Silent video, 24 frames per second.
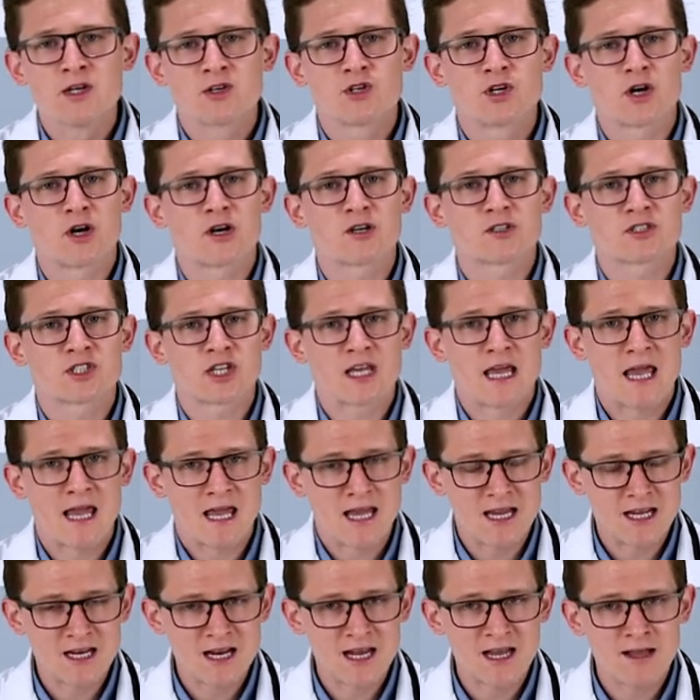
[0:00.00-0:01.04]
Dogs
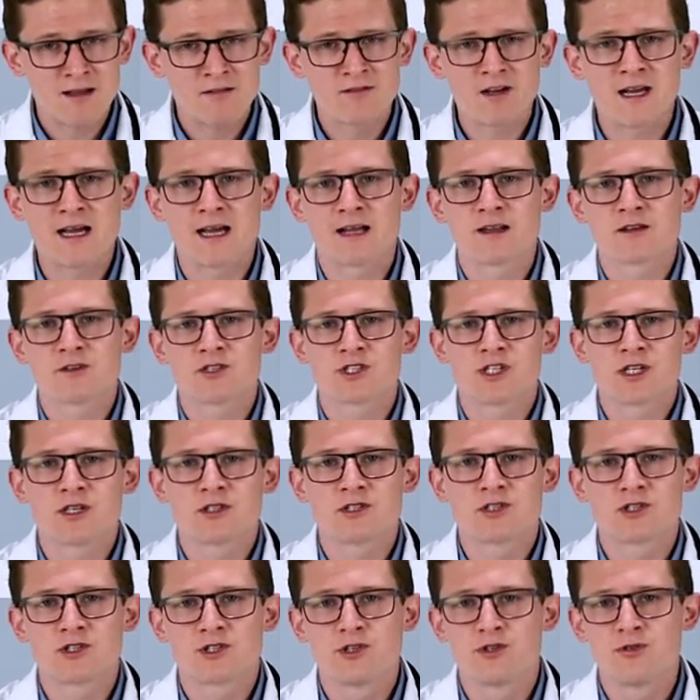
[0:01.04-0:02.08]
can have
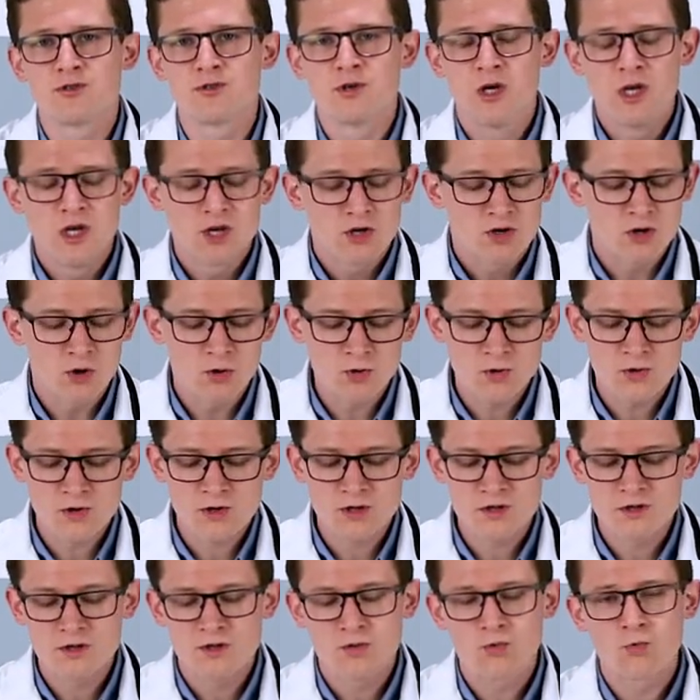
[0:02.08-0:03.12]
allergies to
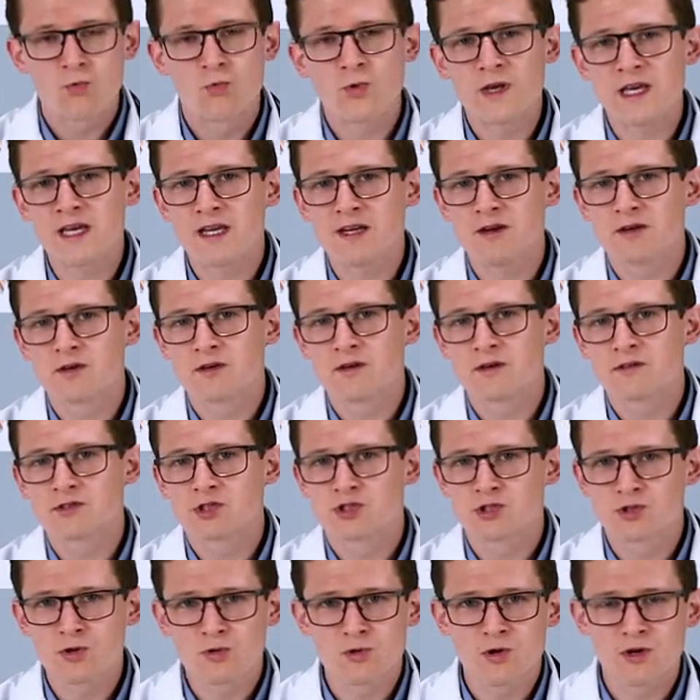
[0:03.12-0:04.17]
corn, wheat,
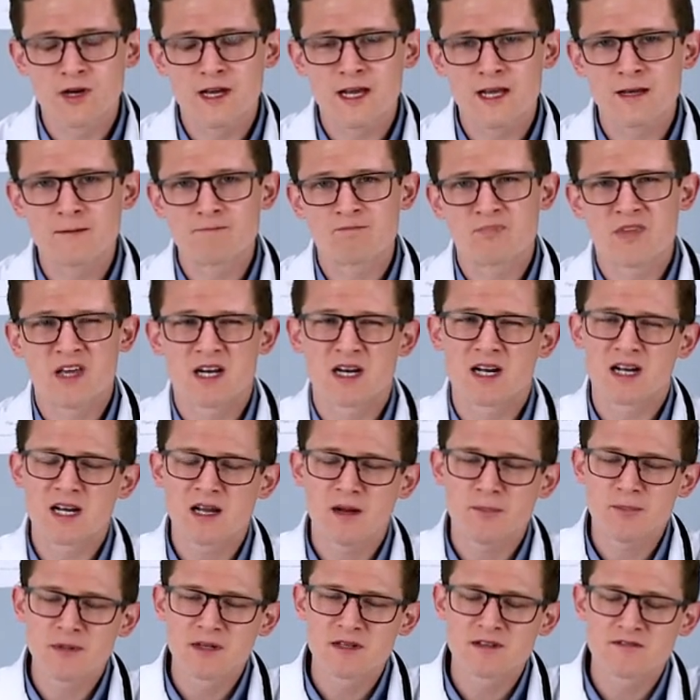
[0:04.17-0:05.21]
soy, and a
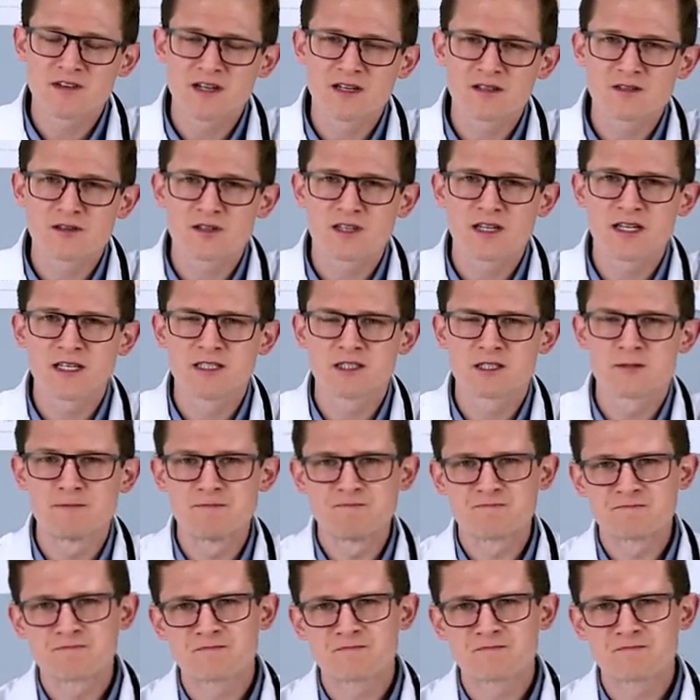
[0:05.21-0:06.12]
couple of other things,